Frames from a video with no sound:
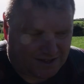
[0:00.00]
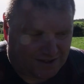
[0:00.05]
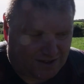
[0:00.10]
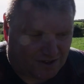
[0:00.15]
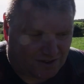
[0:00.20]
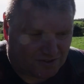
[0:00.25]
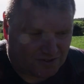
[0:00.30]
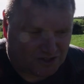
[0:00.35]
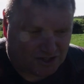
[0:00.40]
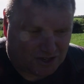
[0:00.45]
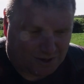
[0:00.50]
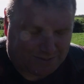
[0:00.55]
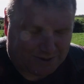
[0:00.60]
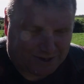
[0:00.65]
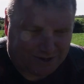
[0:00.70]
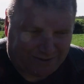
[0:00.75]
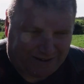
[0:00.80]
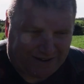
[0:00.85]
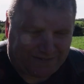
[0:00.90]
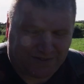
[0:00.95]
on
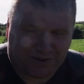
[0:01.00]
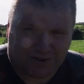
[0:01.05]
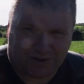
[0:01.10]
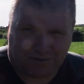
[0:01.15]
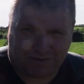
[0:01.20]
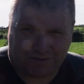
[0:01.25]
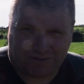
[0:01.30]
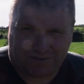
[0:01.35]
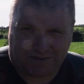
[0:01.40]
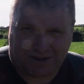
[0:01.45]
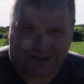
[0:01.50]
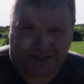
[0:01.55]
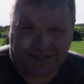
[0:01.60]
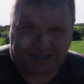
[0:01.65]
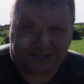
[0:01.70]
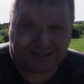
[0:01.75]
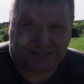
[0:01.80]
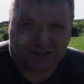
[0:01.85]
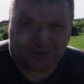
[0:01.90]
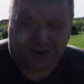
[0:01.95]
topographical
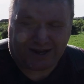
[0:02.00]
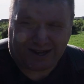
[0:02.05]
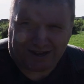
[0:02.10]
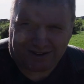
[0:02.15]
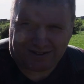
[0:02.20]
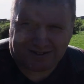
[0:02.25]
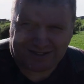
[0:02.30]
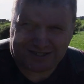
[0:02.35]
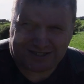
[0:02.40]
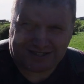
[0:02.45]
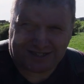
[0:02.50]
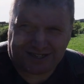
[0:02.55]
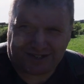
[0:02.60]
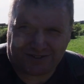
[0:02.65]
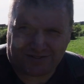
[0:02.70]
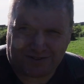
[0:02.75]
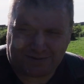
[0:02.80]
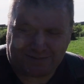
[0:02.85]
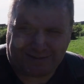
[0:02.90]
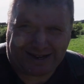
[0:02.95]
lines, it's quite hard to see it
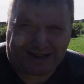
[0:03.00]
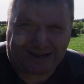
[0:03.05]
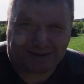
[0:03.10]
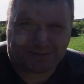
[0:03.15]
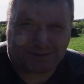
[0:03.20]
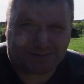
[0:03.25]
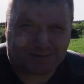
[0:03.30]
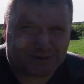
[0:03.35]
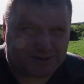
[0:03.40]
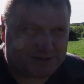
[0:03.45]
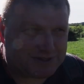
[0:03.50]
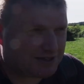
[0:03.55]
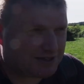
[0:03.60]
on the map, but when you